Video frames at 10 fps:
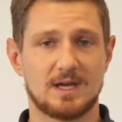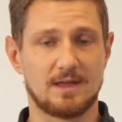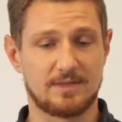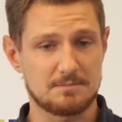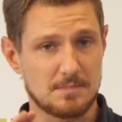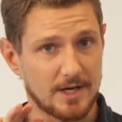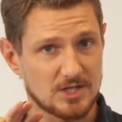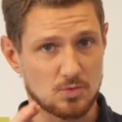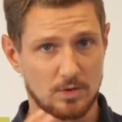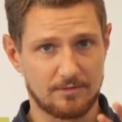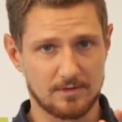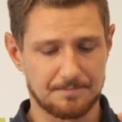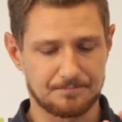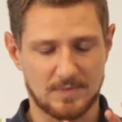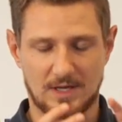It then might
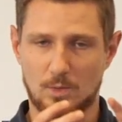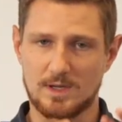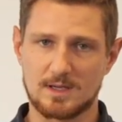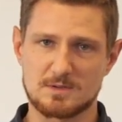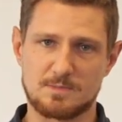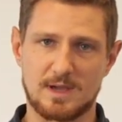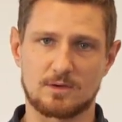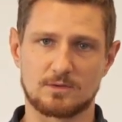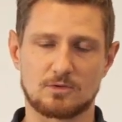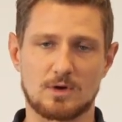swivel, and when it comes back on the